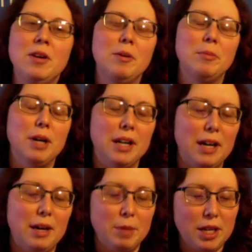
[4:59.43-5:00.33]
But,
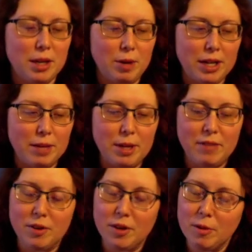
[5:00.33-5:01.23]
uh, but anyway, it can make it
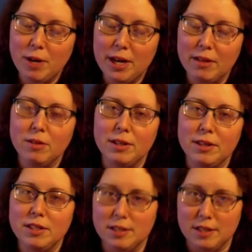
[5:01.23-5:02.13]
very irregular and
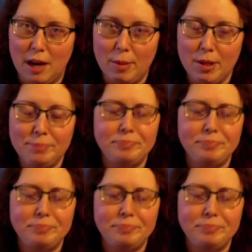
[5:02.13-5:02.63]
then stop it.